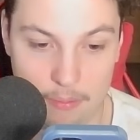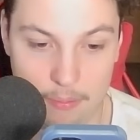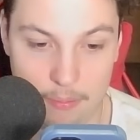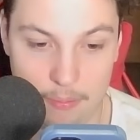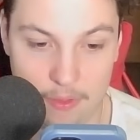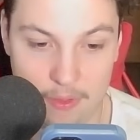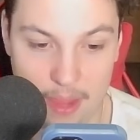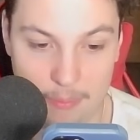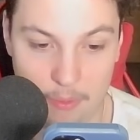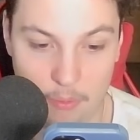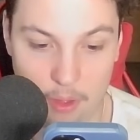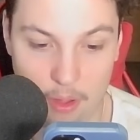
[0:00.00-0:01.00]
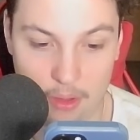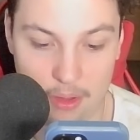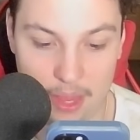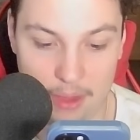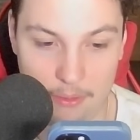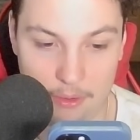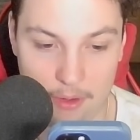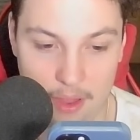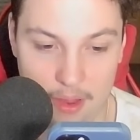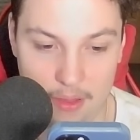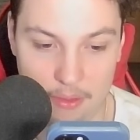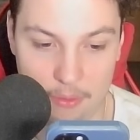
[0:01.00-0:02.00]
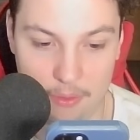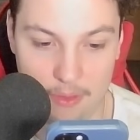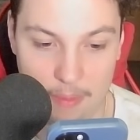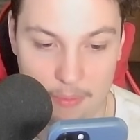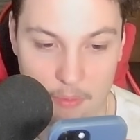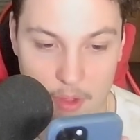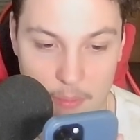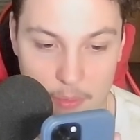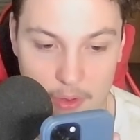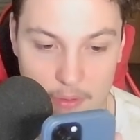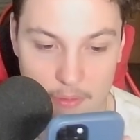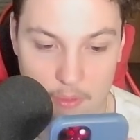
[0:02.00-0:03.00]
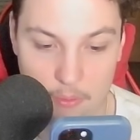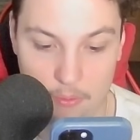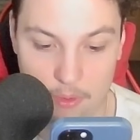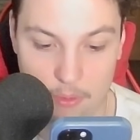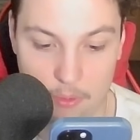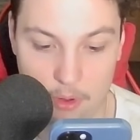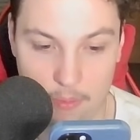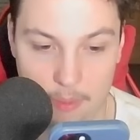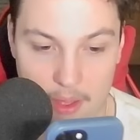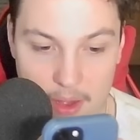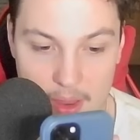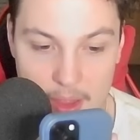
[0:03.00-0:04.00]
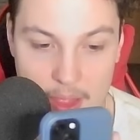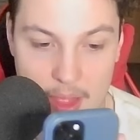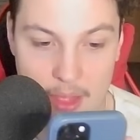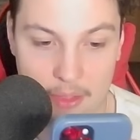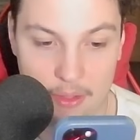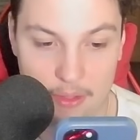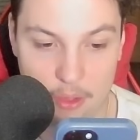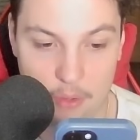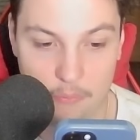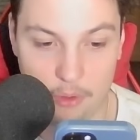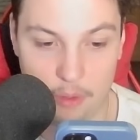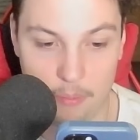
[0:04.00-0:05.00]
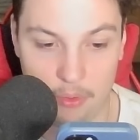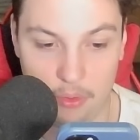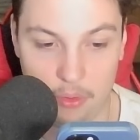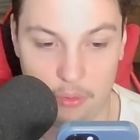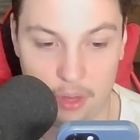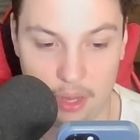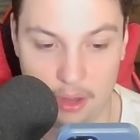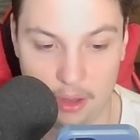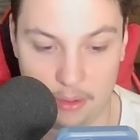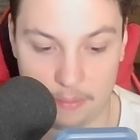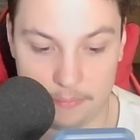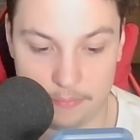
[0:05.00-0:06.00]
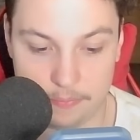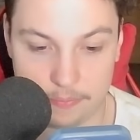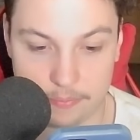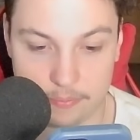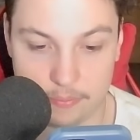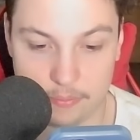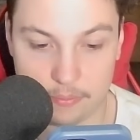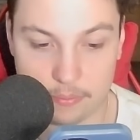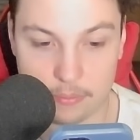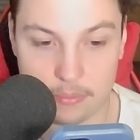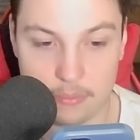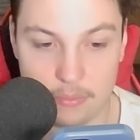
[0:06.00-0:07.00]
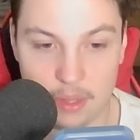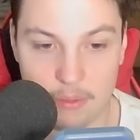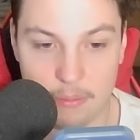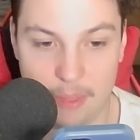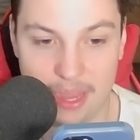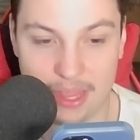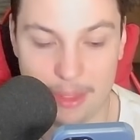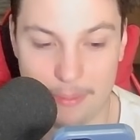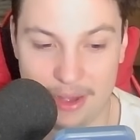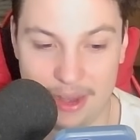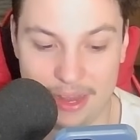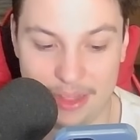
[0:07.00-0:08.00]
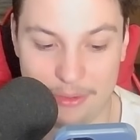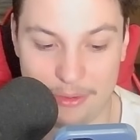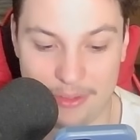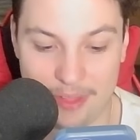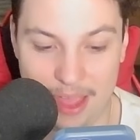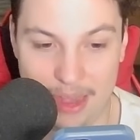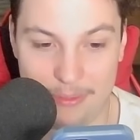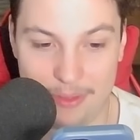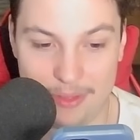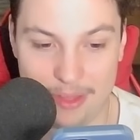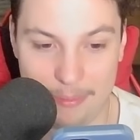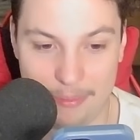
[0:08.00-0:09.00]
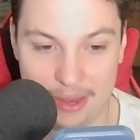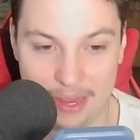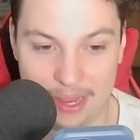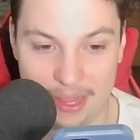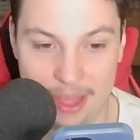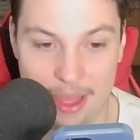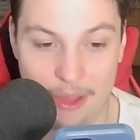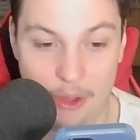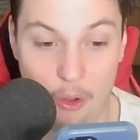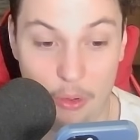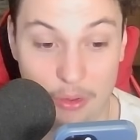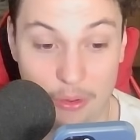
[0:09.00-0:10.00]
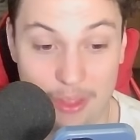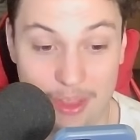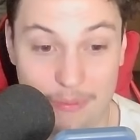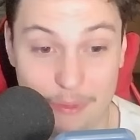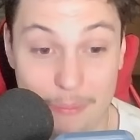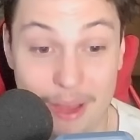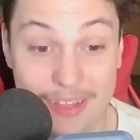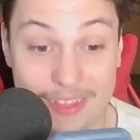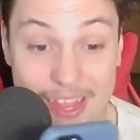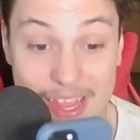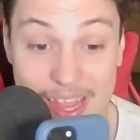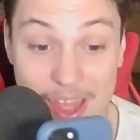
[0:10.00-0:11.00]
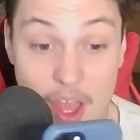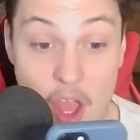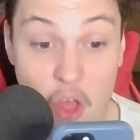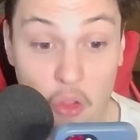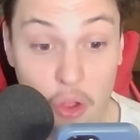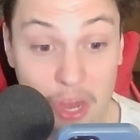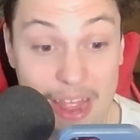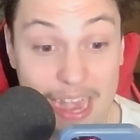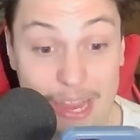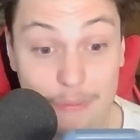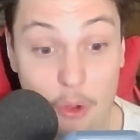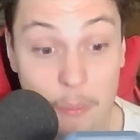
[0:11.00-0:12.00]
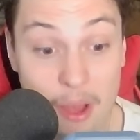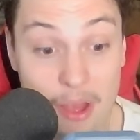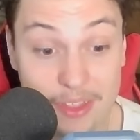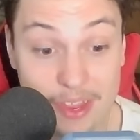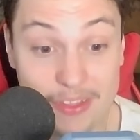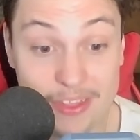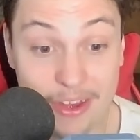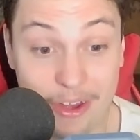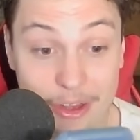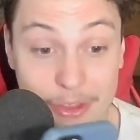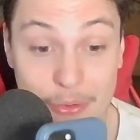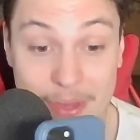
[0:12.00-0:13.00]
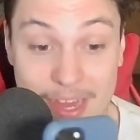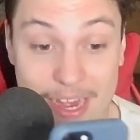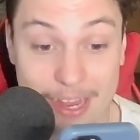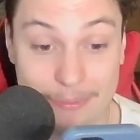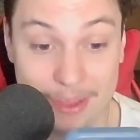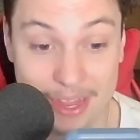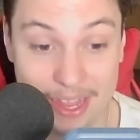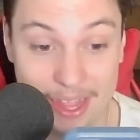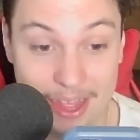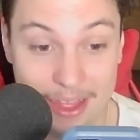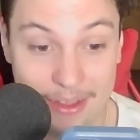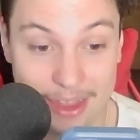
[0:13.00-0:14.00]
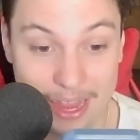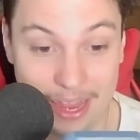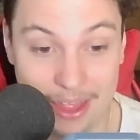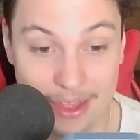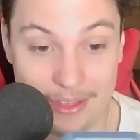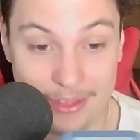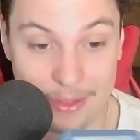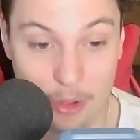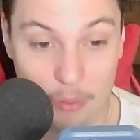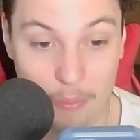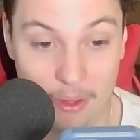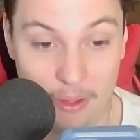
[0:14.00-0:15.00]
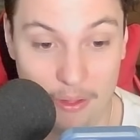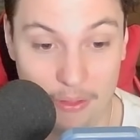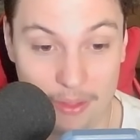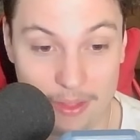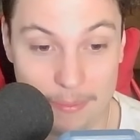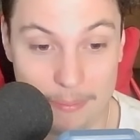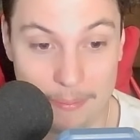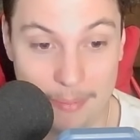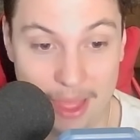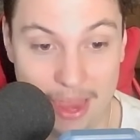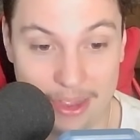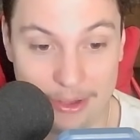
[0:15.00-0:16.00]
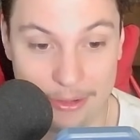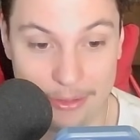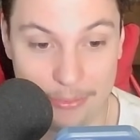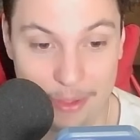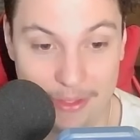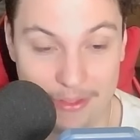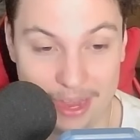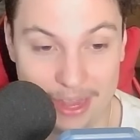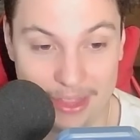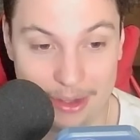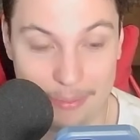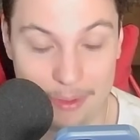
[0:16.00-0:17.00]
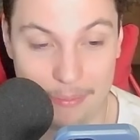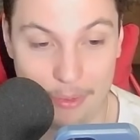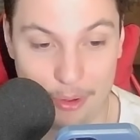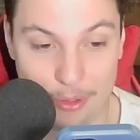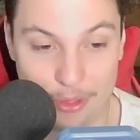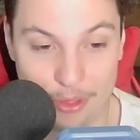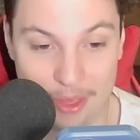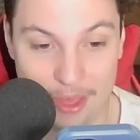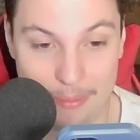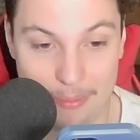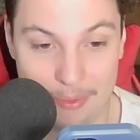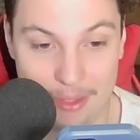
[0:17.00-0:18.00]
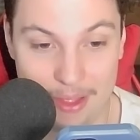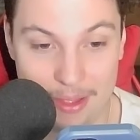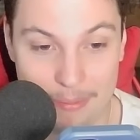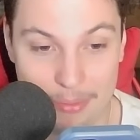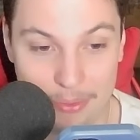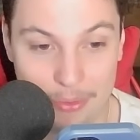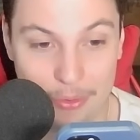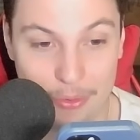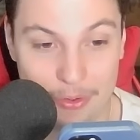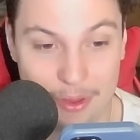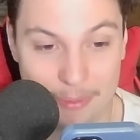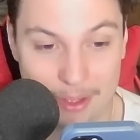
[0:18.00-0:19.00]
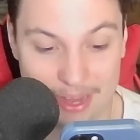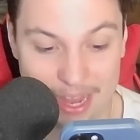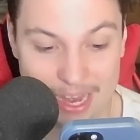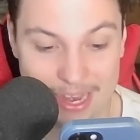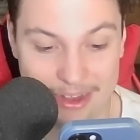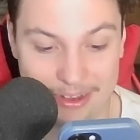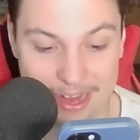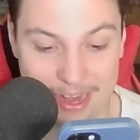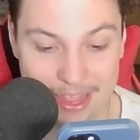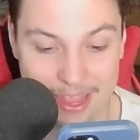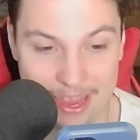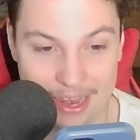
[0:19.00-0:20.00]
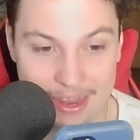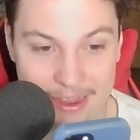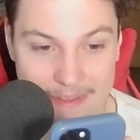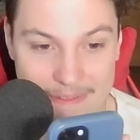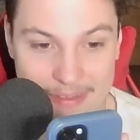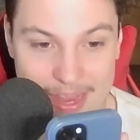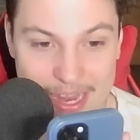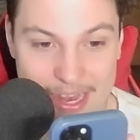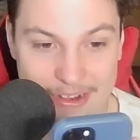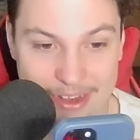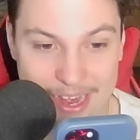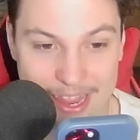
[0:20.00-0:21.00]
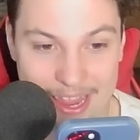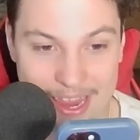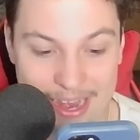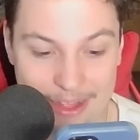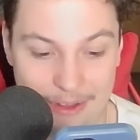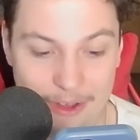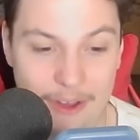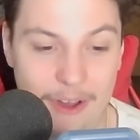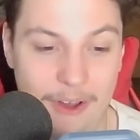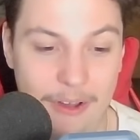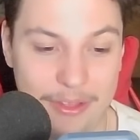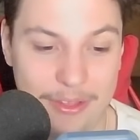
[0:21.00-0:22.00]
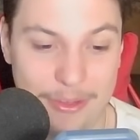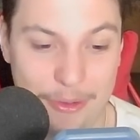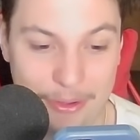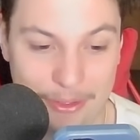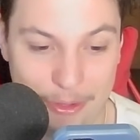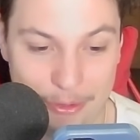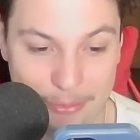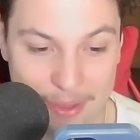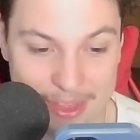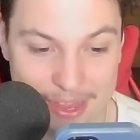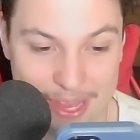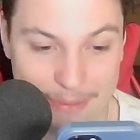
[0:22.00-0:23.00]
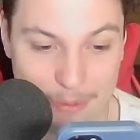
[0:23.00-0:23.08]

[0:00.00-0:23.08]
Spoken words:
Snipe the wall. Okay, or not. Don't snipe the wall breakers. Don't worry about it. Let's go for our balloon here. He might come in on the other side with something. Oh, dude, the Evo Muskie. Look at that Evo Musketeer. Are you kidding me? Okay, snowball. Let's miner as well. Get a little bit more chip. Balloon. Come on, get in there and get a hit. Get in there and get a hit. Oh, so close. We got the Evo